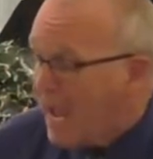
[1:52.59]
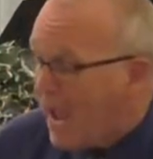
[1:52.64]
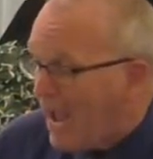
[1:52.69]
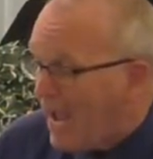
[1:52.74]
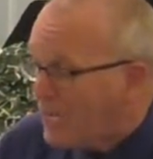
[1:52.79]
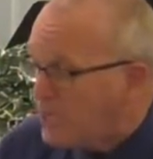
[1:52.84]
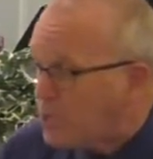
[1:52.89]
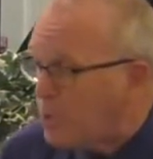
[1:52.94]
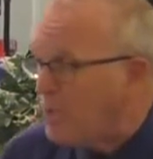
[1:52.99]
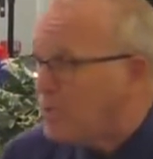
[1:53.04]

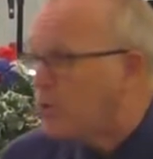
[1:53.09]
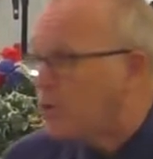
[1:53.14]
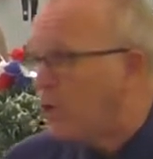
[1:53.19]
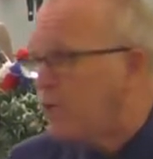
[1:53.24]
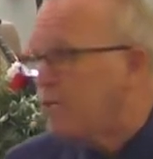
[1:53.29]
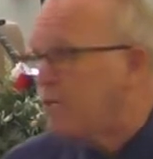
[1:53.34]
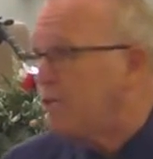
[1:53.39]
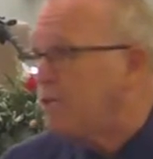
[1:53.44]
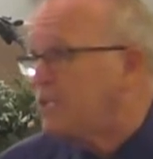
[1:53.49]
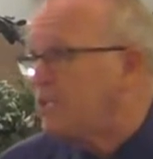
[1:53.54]
And so he's
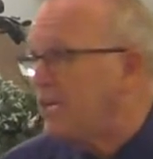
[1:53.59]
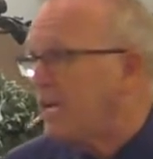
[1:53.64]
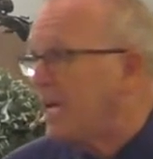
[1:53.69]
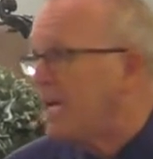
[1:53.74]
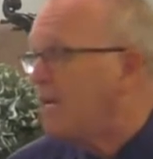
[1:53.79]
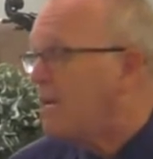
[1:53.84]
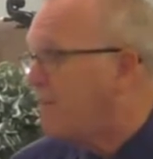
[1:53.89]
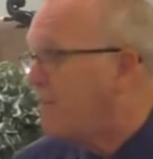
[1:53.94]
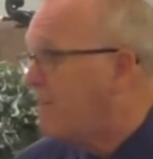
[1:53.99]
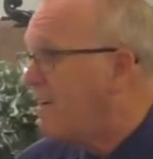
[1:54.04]
going to
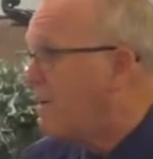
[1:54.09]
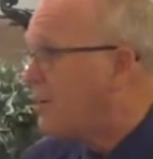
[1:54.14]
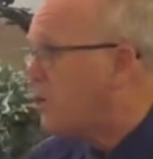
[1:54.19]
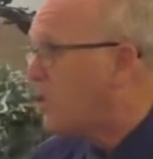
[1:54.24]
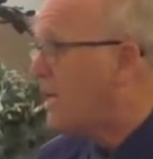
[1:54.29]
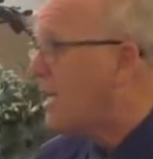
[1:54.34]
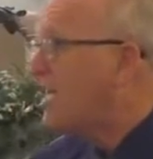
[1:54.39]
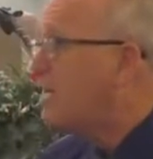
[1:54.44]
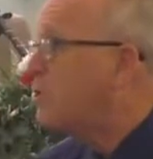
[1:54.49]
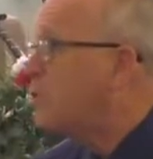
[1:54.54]
send
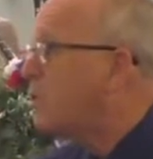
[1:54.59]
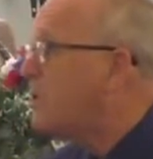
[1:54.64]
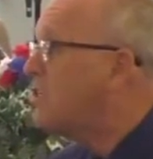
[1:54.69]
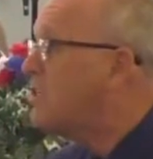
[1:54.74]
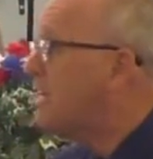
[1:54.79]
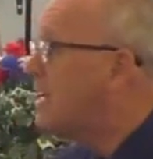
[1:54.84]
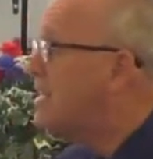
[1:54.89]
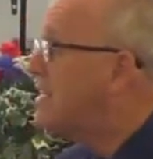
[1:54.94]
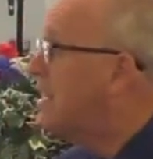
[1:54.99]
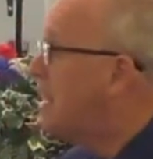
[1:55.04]

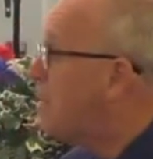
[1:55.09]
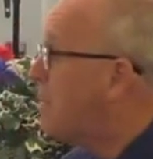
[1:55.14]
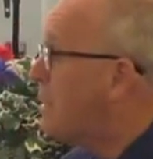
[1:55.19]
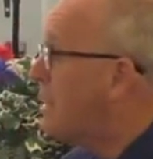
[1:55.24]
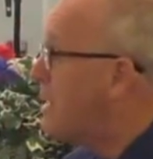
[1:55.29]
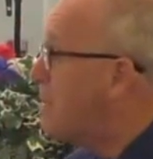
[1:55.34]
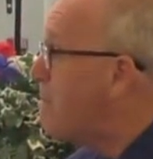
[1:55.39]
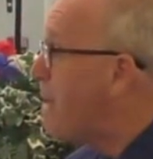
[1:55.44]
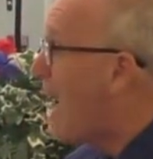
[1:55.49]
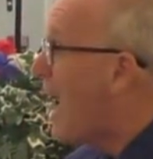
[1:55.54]

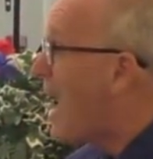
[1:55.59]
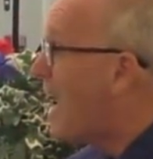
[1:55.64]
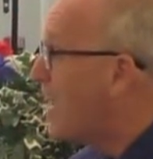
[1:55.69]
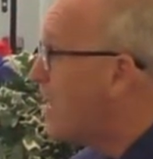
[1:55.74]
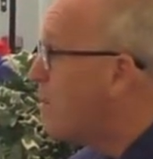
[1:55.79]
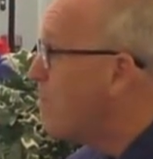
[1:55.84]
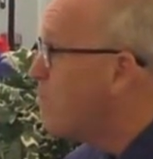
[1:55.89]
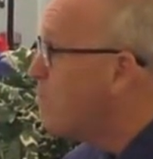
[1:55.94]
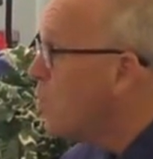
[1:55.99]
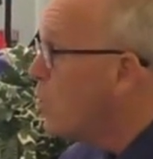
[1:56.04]
Timothy back
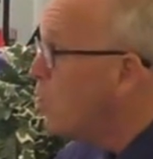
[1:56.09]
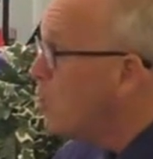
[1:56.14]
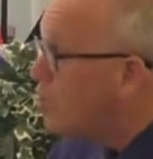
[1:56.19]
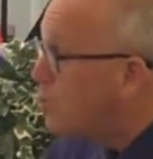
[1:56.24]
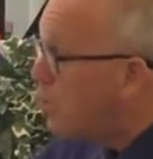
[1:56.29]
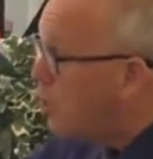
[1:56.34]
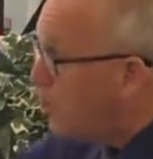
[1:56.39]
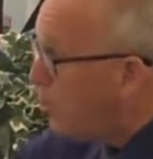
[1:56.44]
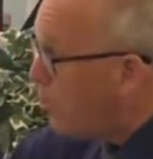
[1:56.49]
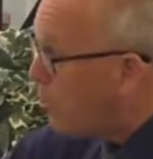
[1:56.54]

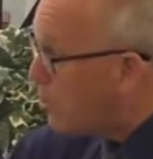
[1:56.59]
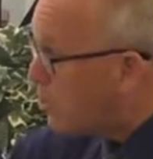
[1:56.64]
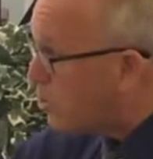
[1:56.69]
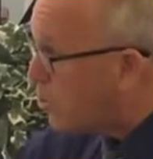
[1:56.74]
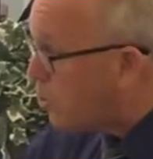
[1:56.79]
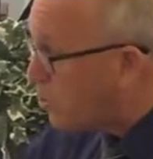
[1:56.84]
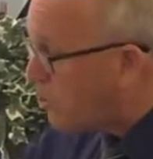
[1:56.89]
to the church of